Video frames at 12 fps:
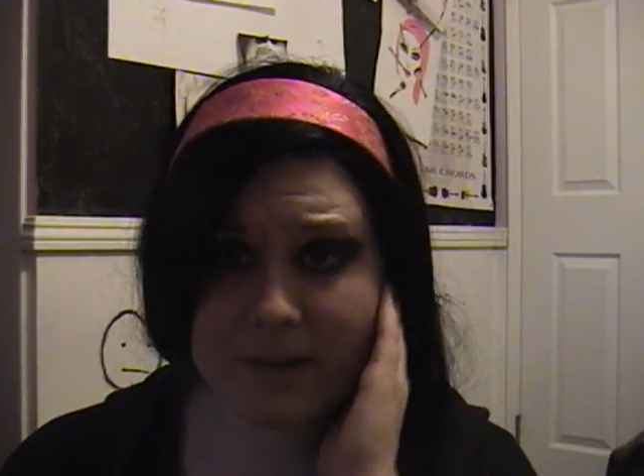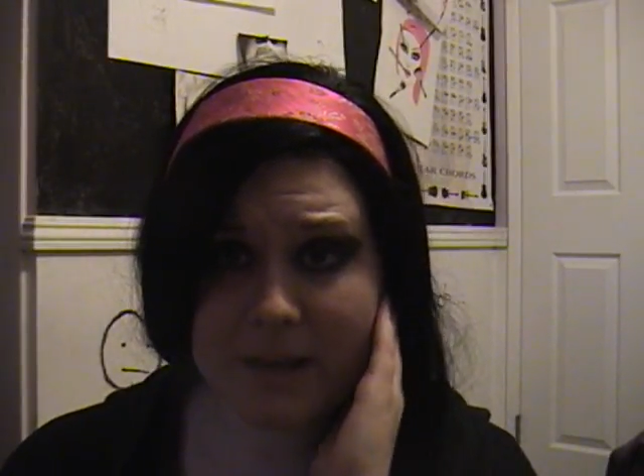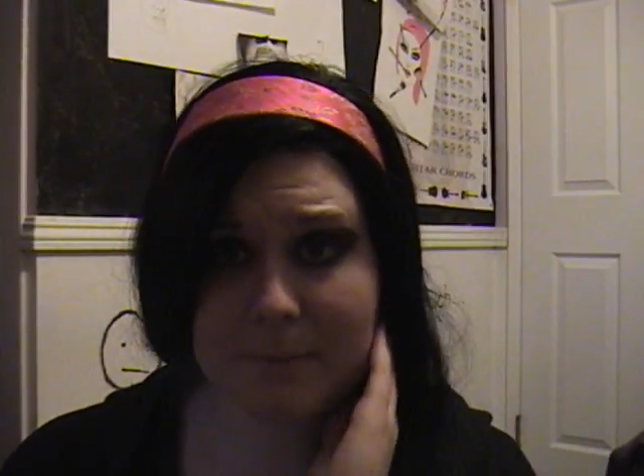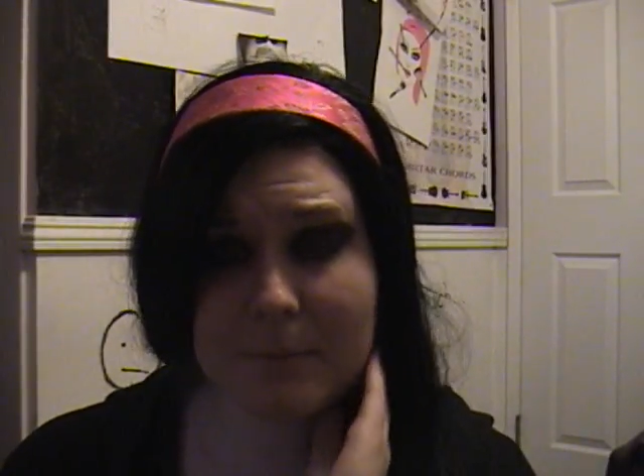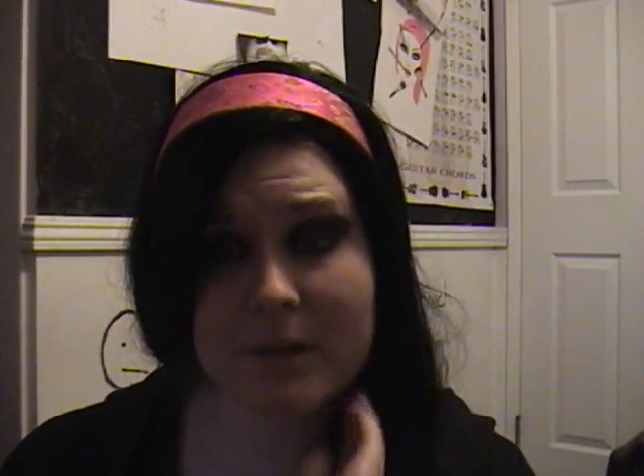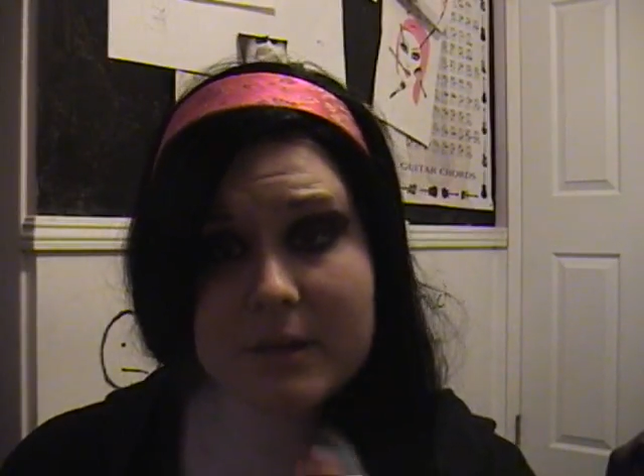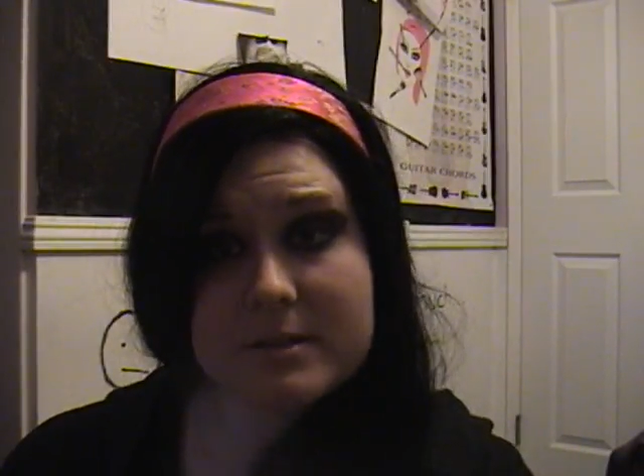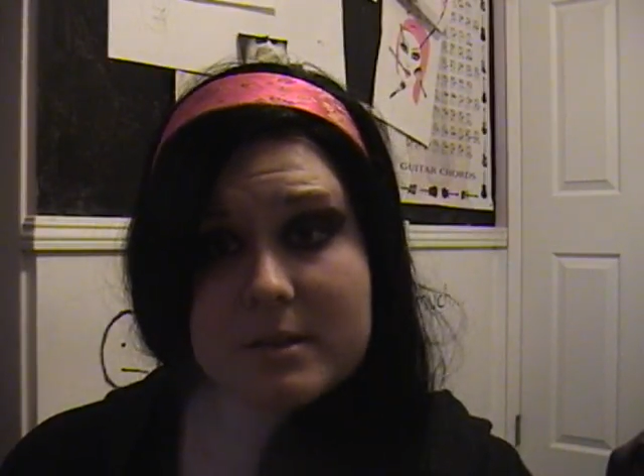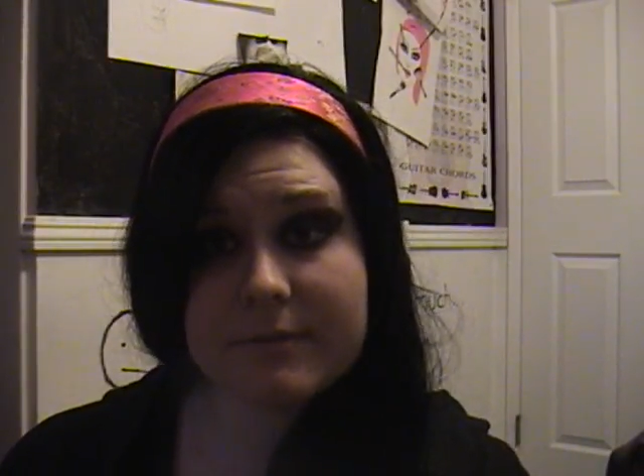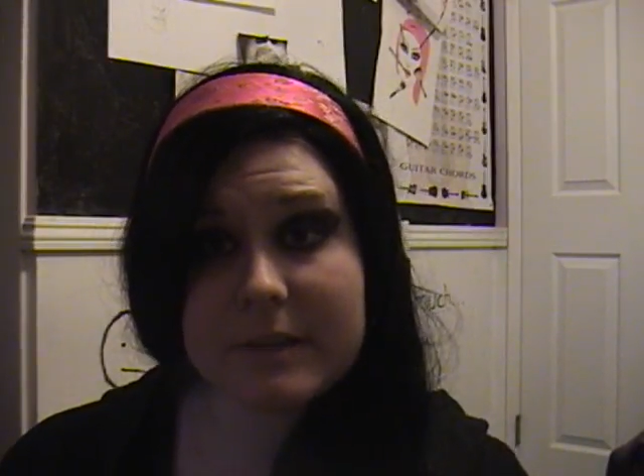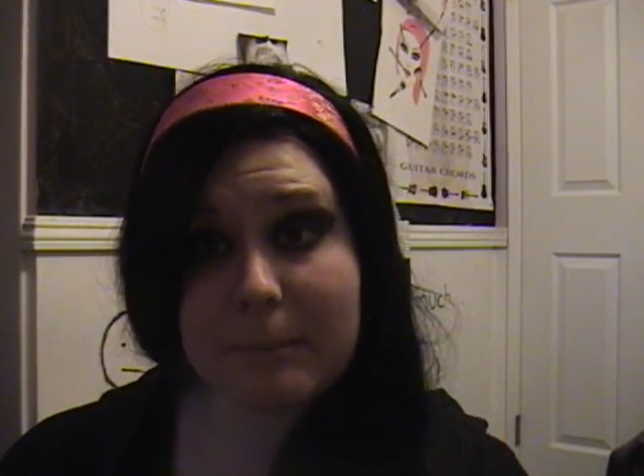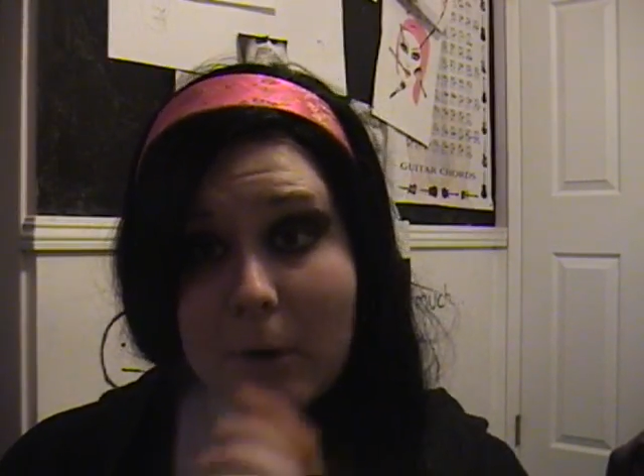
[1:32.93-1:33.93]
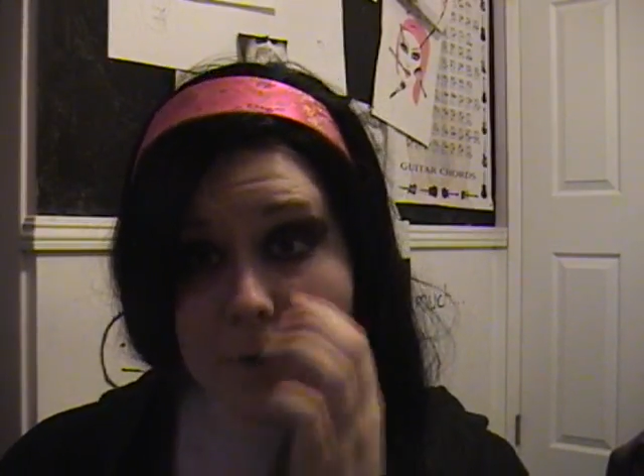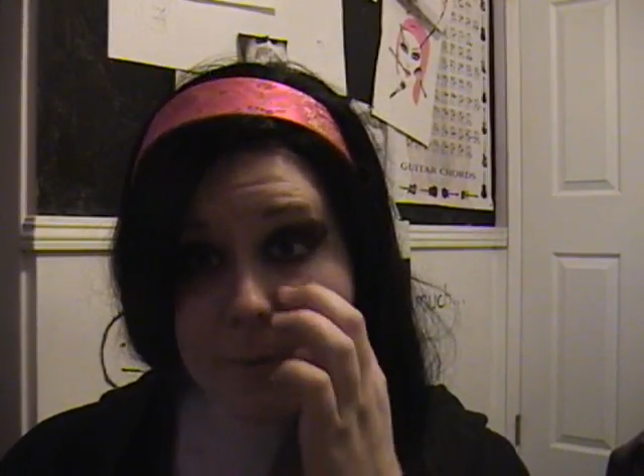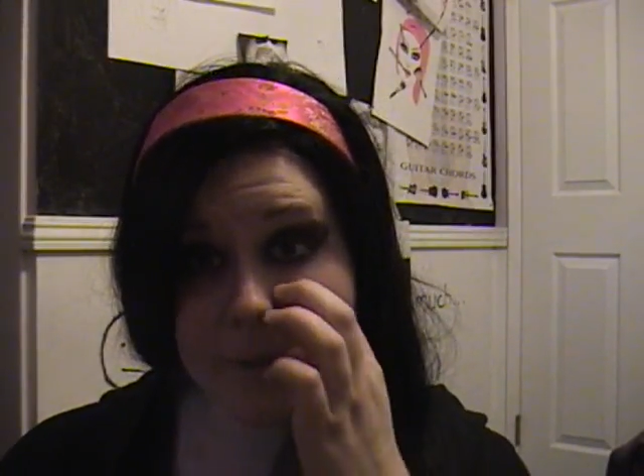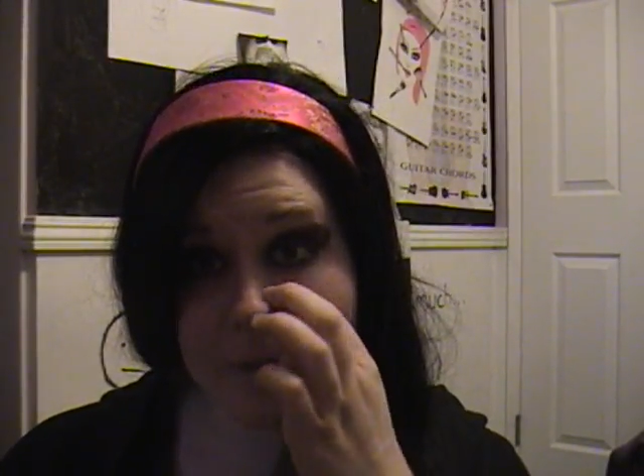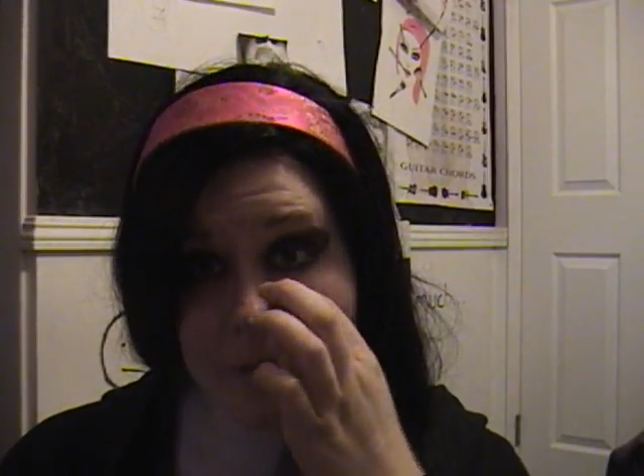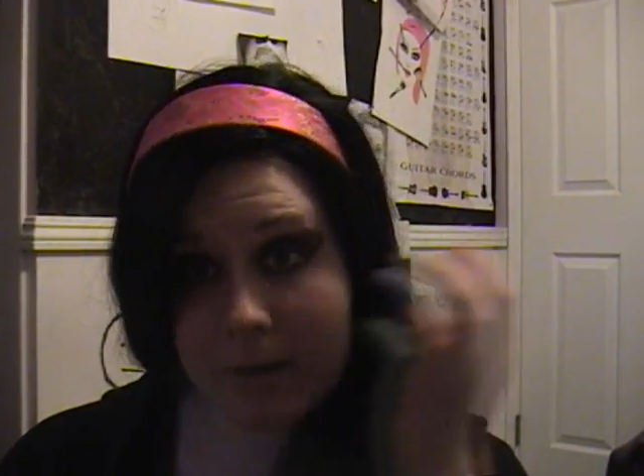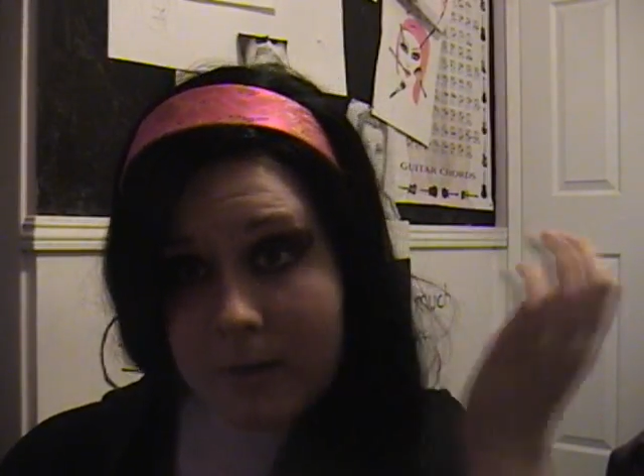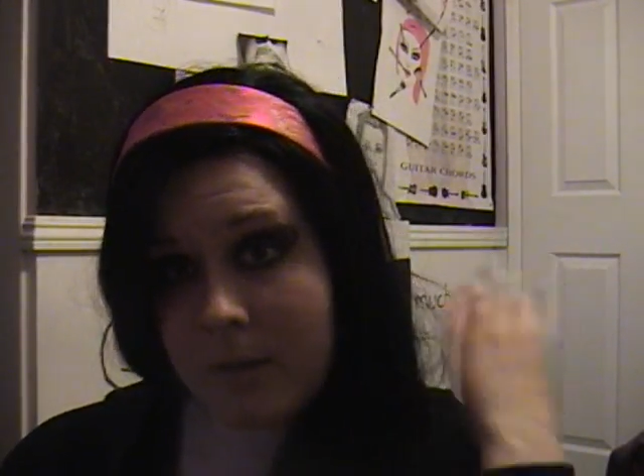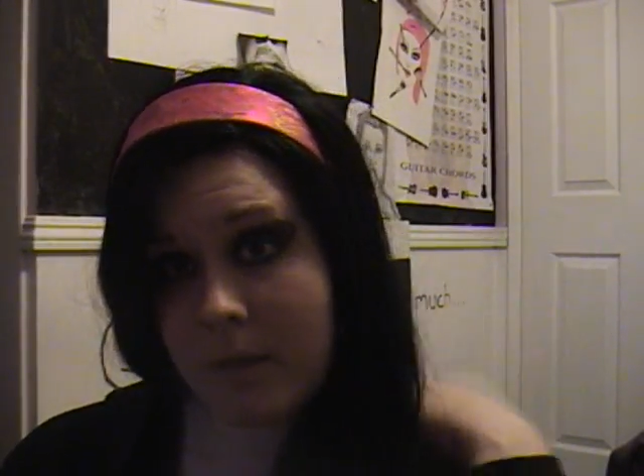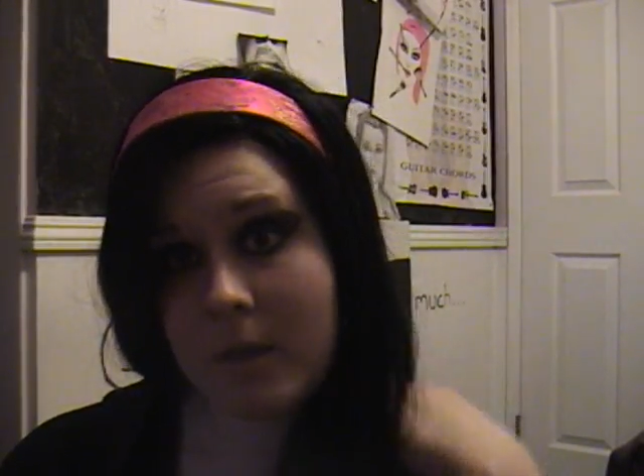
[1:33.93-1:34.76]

name is Evita Margarita,